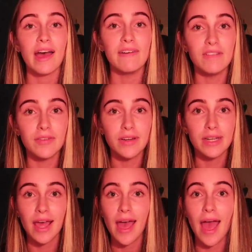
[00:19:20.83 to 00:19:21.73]

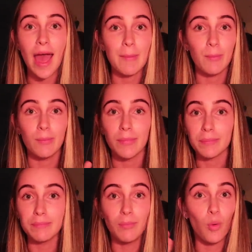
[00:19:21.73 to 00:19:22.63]
vivid and
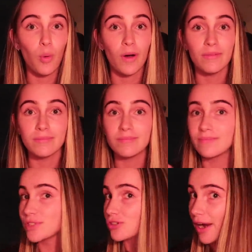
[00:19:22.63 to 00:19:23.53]
more
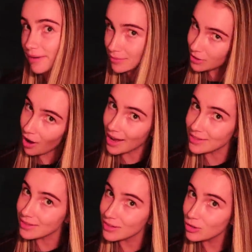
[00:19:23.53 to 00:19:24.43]
straight
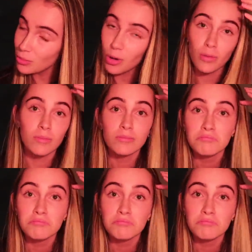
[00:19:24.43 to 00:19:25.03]
lines than normal.